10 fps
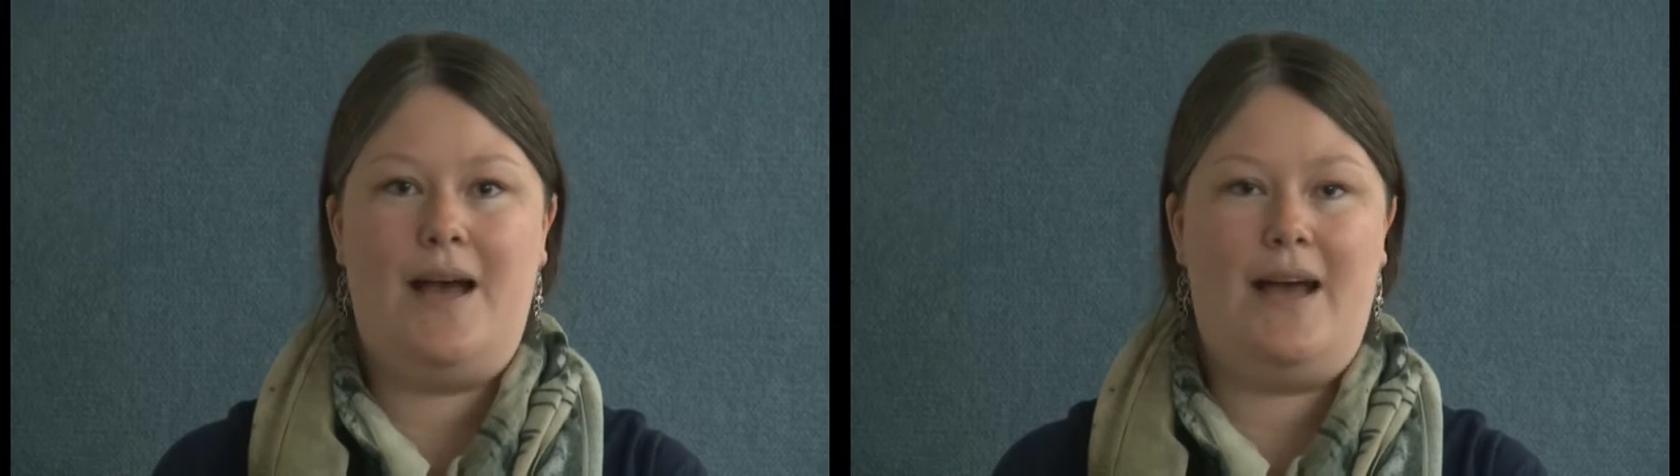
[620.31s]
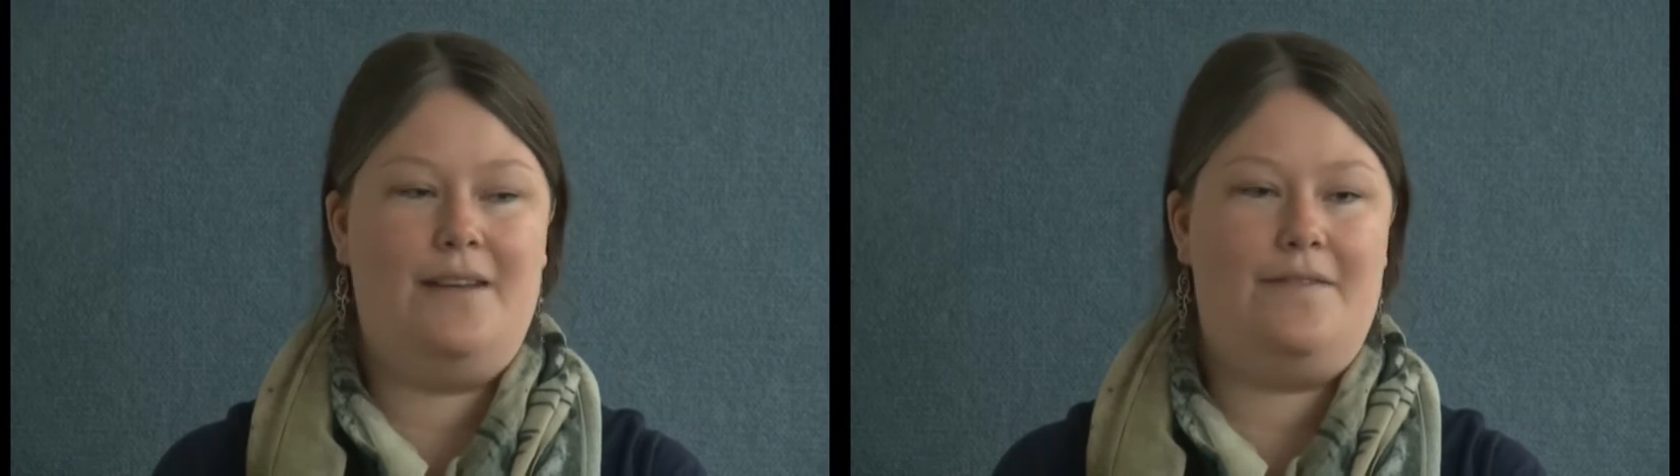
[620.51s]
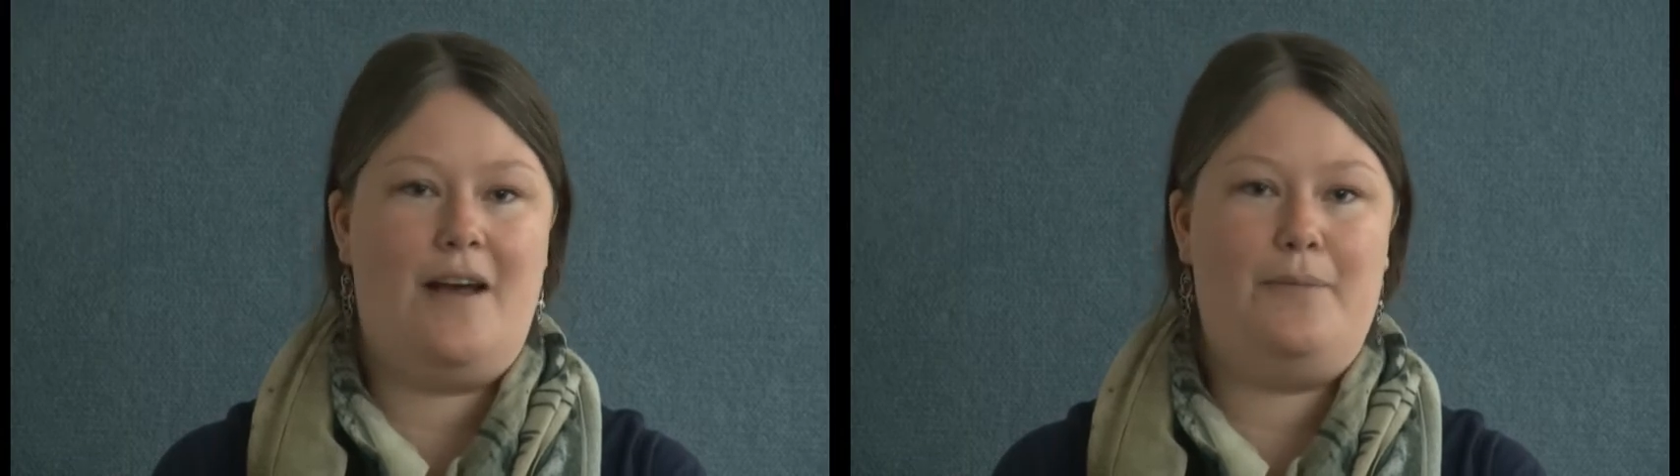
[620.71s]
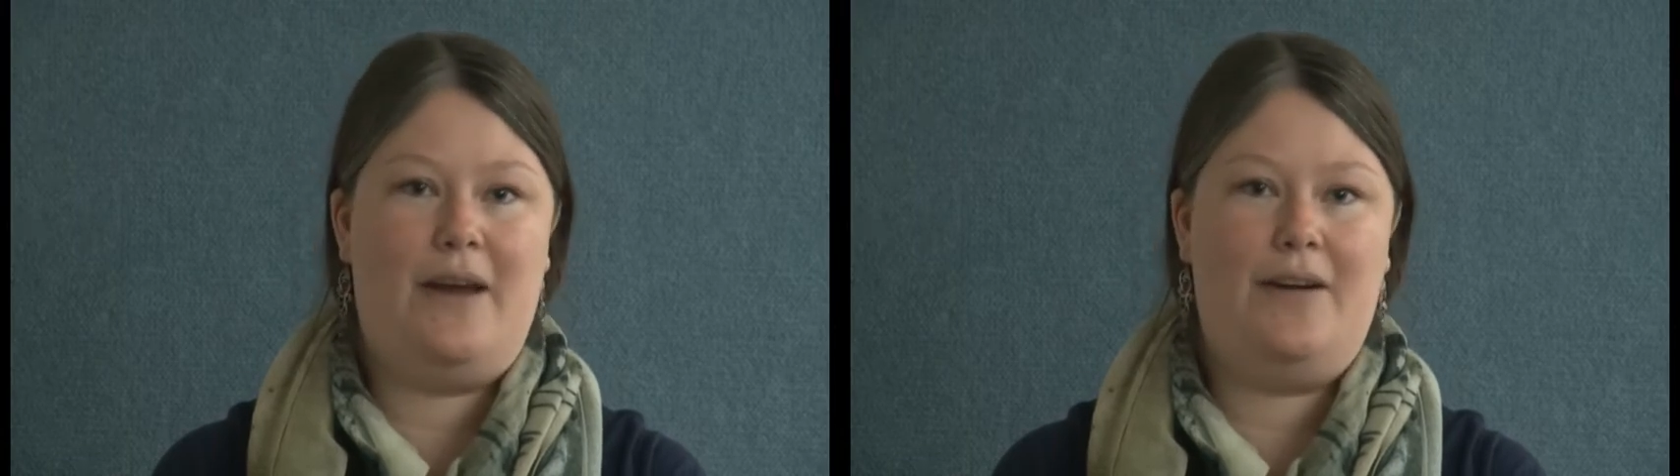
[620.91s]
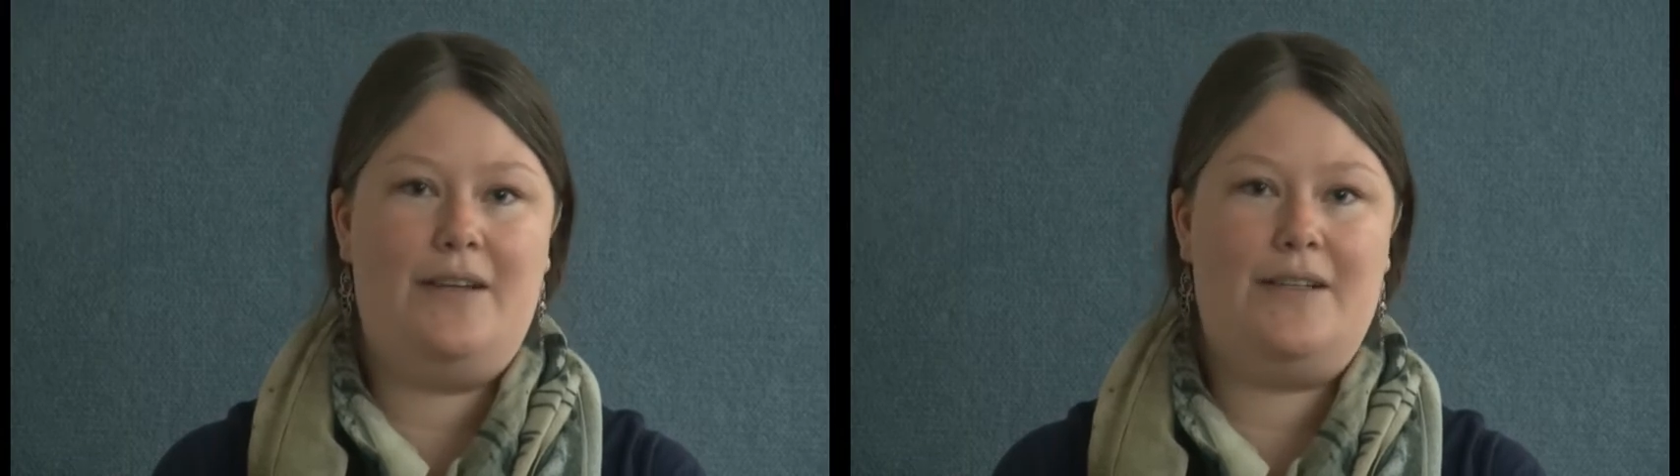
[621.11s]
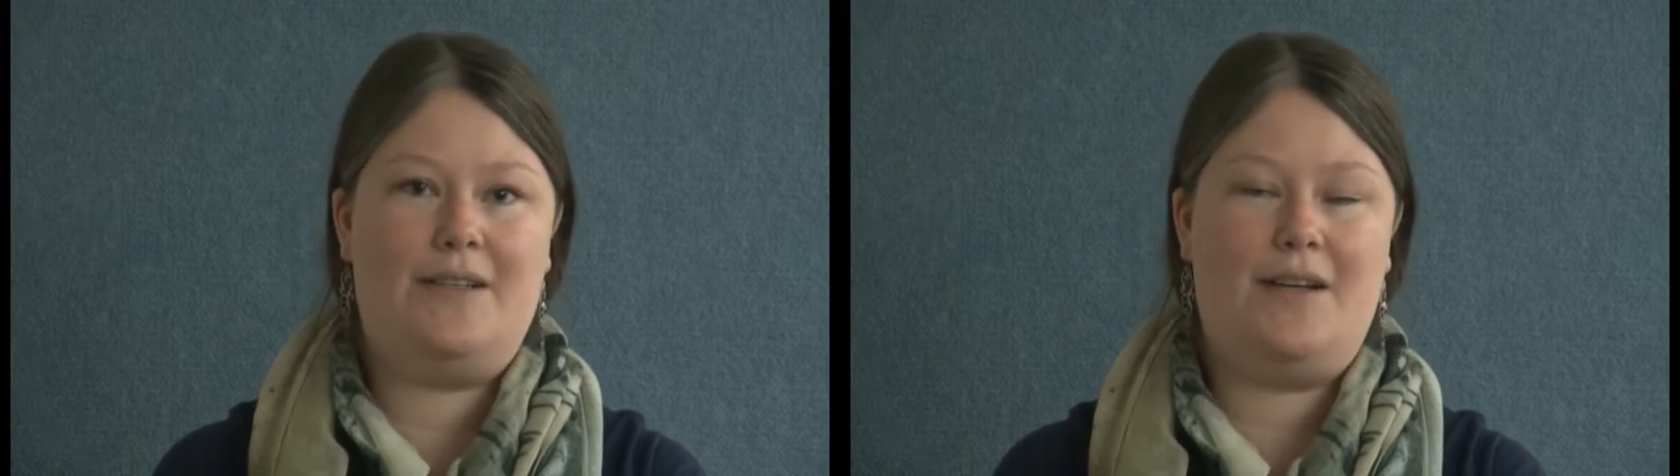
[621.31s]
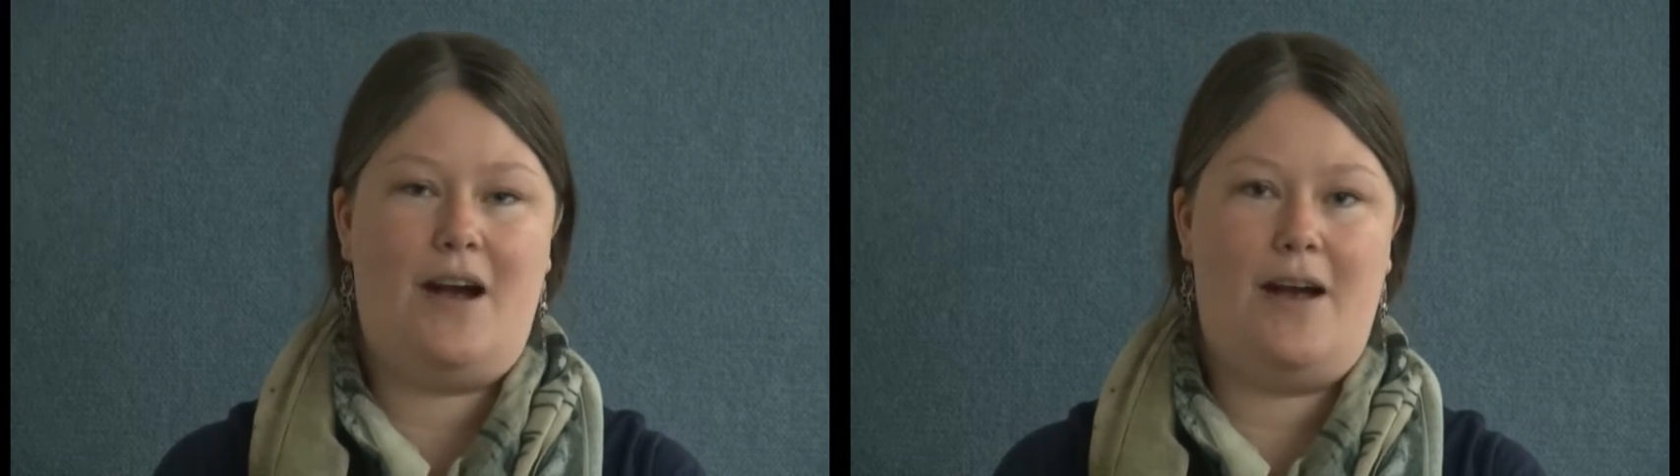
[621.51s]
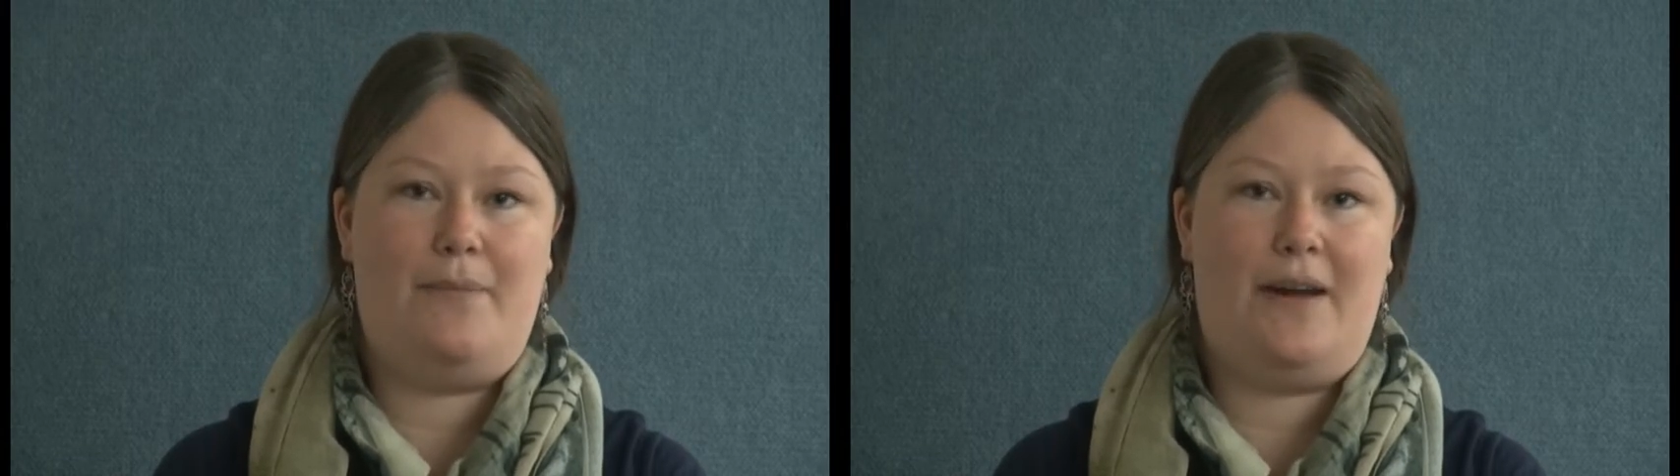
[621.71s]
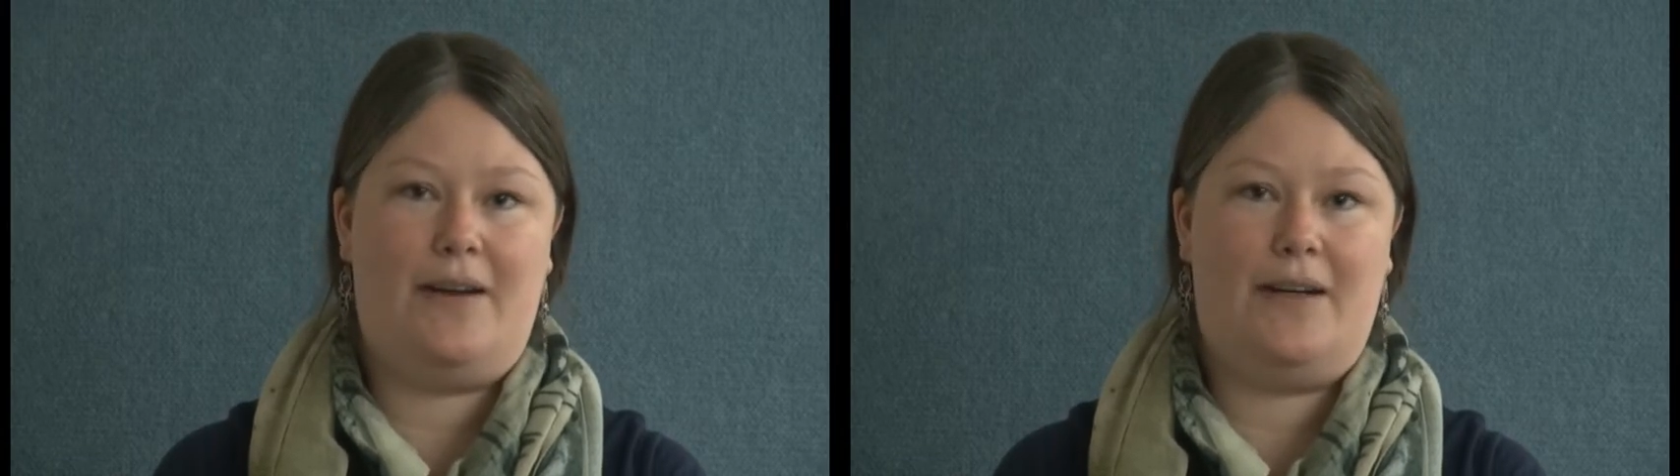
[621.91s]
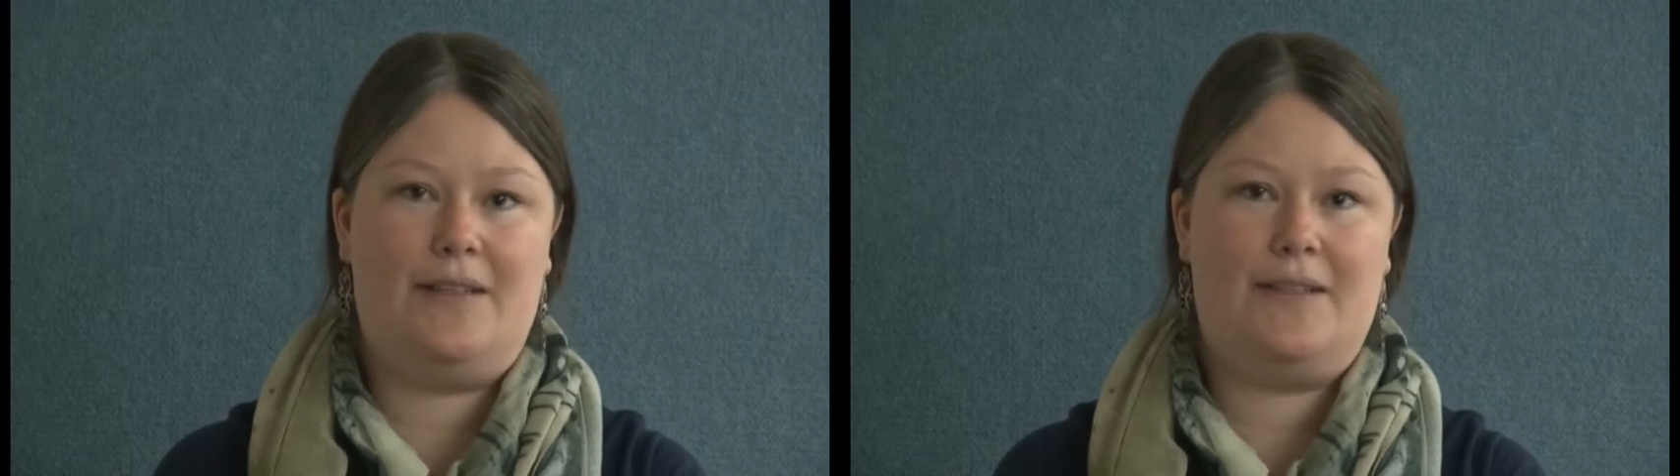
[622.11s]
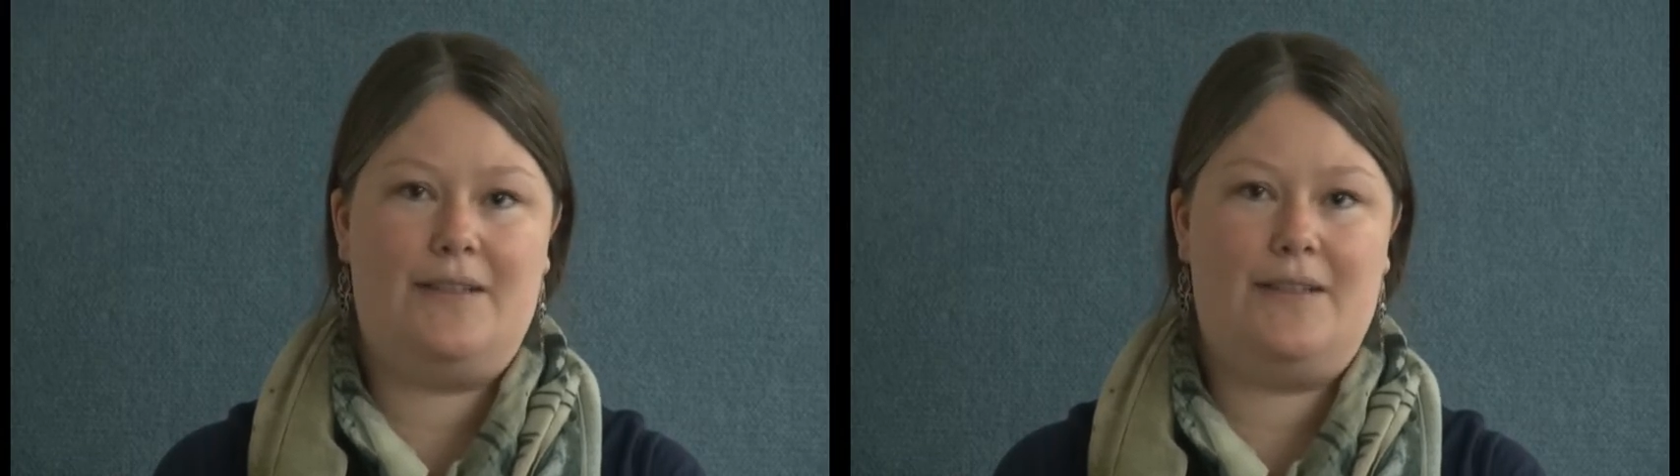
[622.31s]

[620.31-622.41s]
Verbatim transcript: And if I perish, I perish.